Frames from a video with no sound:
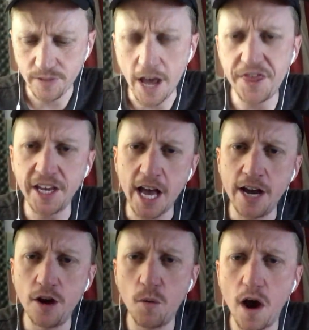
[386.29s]
I think
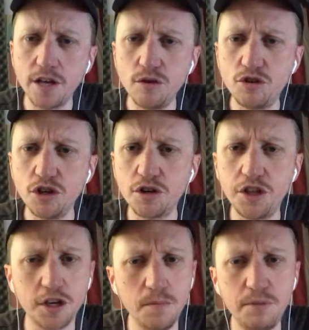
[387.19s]
I know why you took
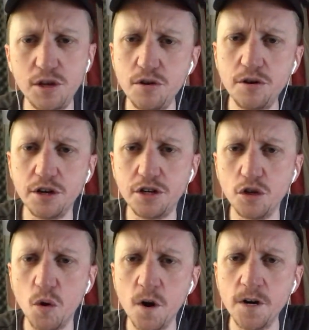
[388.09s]
the computer,
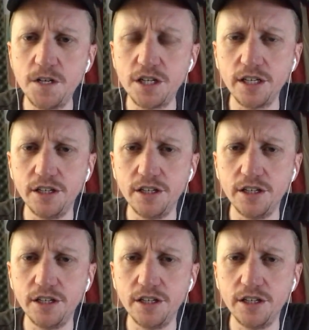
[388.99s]
George.